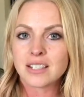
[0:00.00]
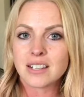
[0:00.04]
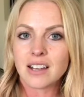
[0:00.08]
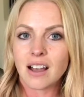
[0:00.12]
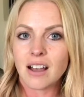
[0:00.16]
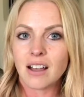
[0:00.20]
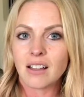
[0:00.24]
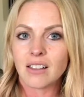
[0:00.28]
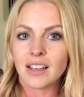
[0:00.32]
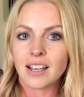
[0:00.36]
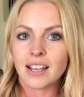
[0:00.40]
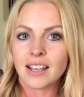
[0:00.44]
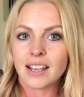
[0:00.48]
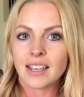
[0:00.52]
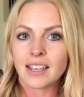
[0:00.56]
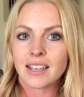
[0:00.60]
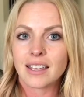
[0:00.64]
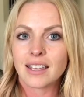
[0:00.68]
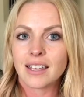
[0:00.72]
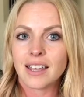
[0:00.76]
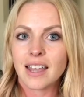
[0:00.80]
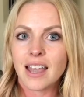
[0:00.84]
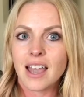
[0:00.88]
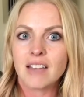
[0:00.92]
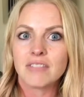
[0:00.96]
not like
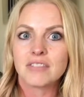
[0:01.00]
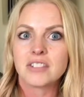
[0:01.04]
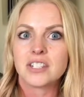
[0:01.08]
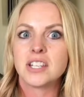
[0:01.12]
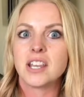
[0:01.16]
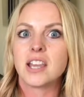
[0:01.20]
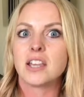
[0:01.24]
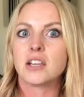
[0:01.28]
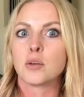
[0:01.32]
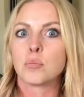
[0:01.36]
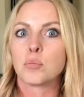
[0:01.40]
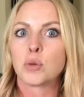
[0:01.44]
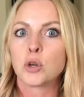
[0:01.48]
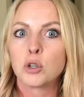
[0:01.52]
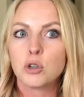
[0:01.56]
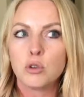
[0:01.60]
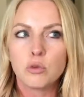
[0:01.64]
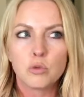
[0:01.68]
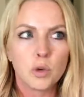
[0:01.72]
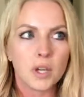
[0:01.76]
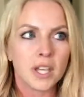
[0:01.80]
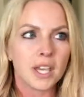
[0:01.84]
FDA approved.